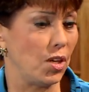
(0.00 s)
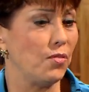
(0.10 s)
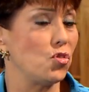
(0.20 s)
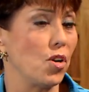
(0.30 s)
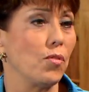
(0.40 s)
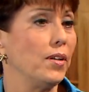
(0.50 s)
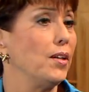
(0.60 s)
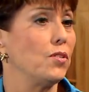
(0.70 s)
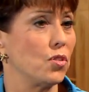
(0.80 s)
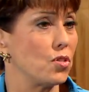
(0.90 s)
given generally
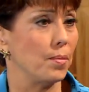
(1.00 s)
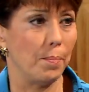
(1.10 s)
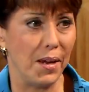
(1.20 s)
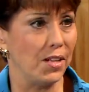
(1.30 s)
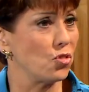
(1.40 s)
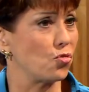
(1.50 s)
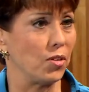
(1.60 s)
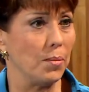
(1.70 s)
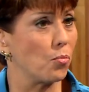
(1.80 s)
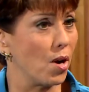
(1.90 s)
a, just a
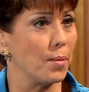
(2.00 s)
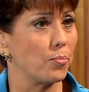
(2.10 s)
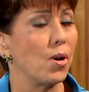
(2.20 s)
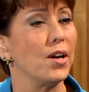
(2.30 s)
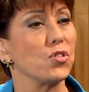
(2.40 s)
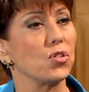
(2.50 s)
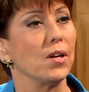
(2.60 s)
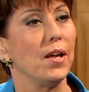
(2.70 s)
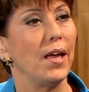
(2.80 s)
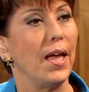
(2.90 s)
mainstream broad brush
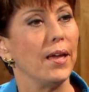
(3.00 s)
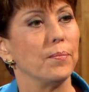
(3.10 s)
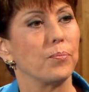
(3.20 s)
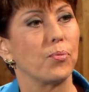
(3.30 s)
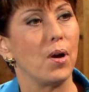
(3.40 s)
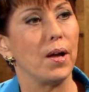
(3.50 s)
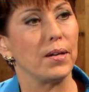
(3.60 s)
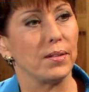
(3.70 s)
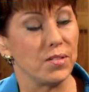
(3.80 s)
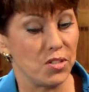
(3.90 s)
and brought
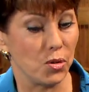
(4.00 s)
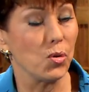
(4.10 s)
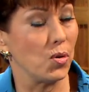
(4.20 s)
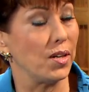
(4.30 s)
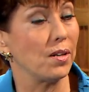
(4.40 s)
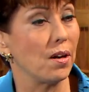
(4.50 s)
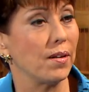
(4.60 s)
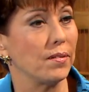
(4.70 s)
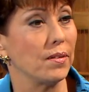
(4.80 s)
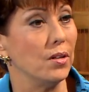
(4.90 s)
zeroed in
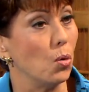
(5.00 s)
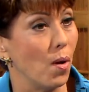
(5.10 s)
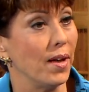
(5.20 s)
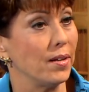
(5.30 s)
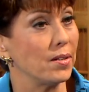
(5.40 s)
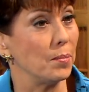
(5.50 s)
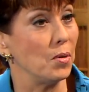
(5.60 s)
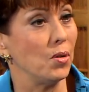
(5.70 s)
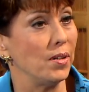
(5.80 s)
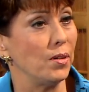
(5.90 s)
on the Hawaiian
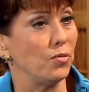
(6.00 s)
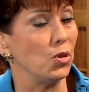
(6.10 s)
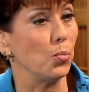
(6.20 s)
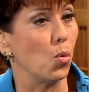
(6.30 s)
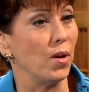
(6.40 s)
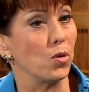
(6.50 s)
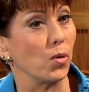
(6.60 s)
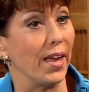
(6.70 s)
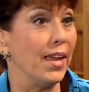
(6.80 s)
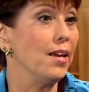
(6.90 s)
community viewpoint
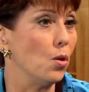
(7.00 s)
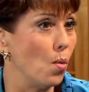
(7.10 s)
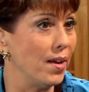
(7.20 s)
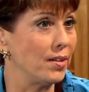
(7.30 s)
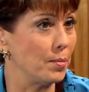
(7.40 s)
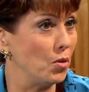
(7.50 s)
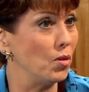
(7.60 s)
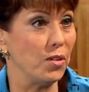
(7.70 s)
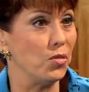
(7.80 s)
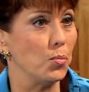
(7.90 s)
or a Hawaiian
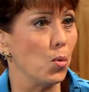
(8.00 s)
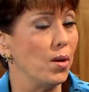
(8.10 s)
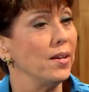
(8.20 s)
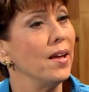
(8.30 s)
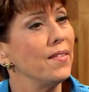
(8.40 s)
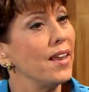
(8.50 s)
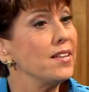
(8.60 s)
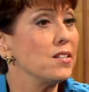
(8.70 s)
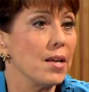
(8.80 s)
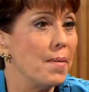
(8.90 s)
community viewpoint that
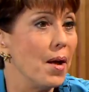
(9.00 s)
hasn't come